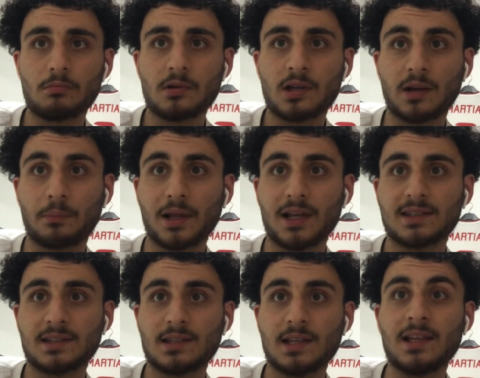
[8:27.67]
Can play.
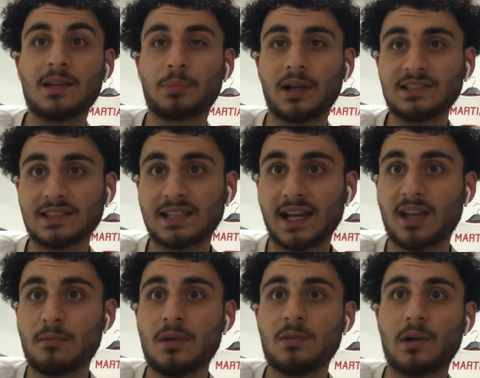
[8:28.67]
He plays
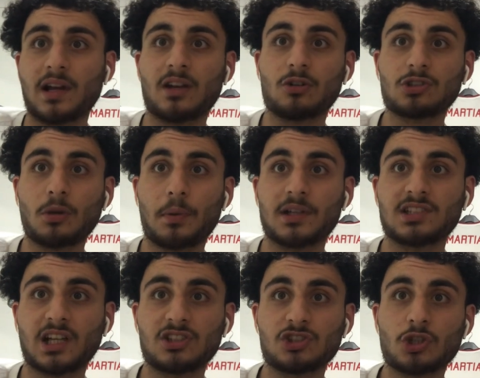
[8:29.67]
attacking mid, but can also play
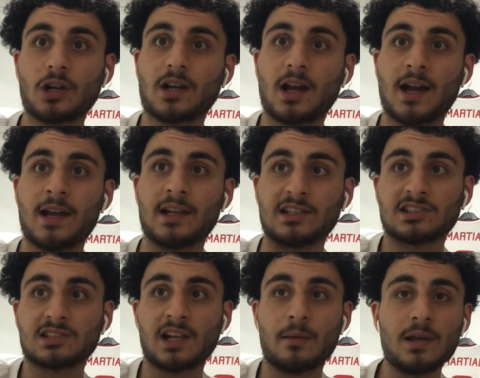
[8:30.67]
second striker and a
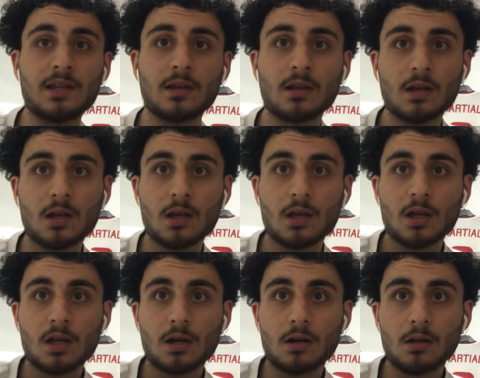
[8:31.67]
centre mid.
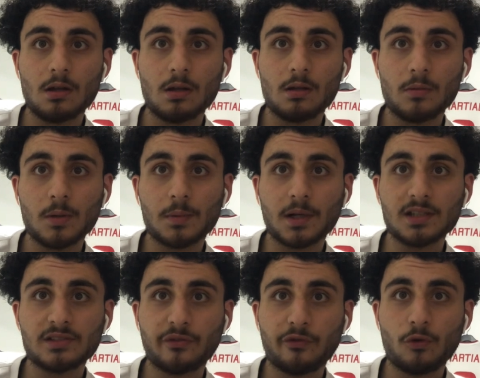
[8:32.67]
He
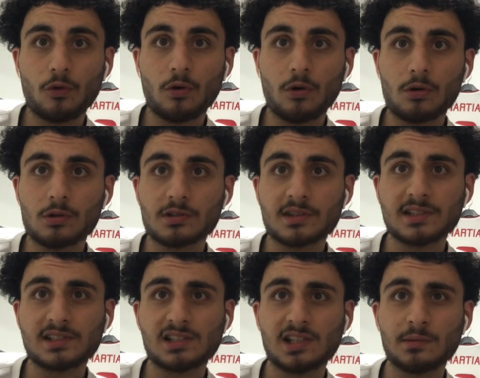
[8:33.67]
plays for
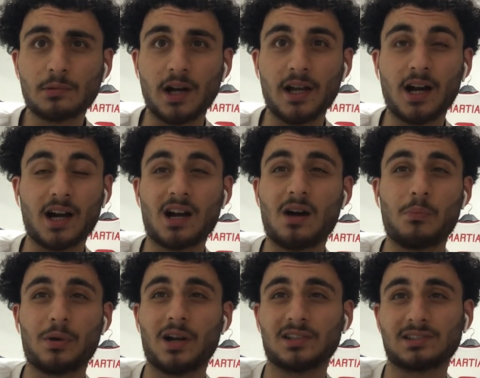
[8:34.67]
this team right here. I can't
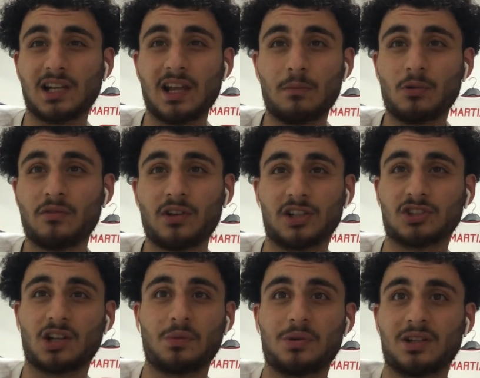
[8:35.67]
pronounce that name. I'm not even going to
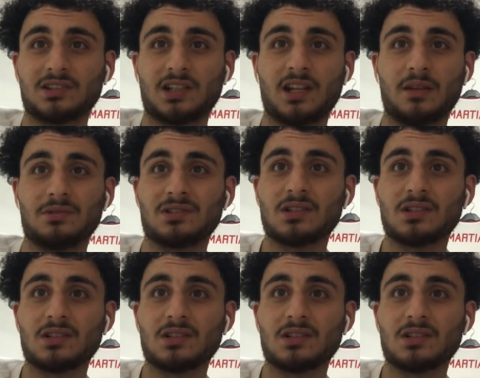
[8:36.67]
try to pronounce that name.